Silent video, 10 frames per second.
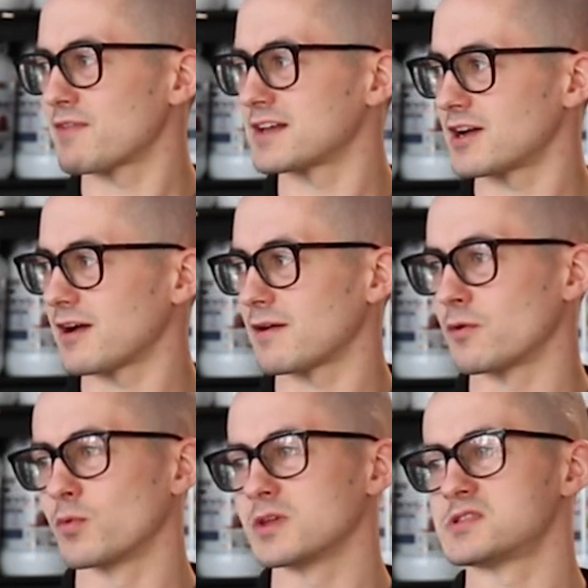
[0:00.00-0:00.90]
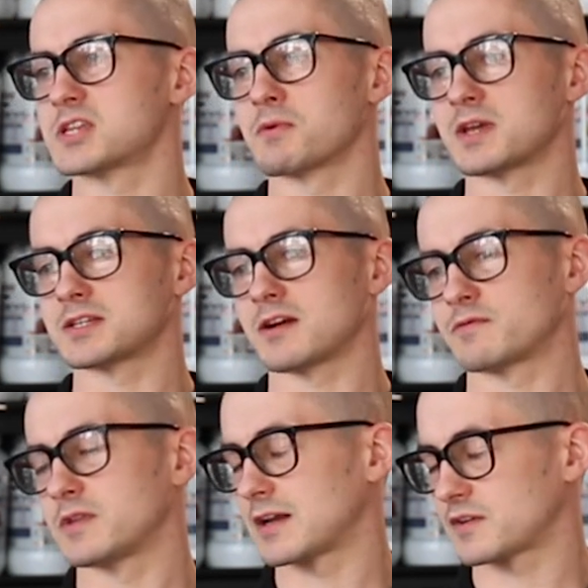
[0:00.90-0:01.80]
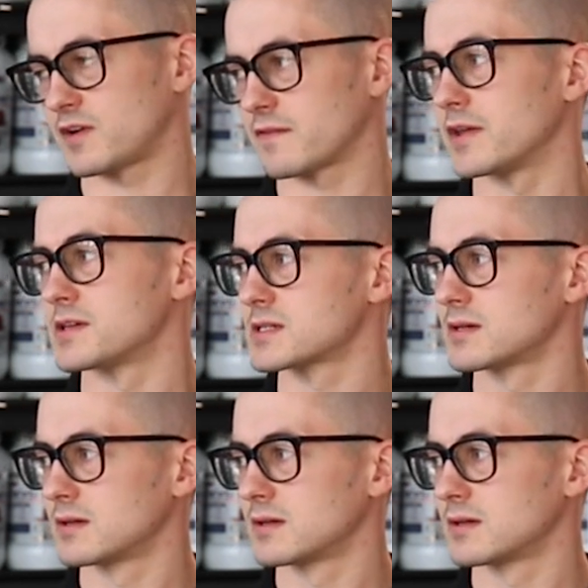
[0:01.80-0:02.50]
that diet, or will you stay on that diet for the next 5 years?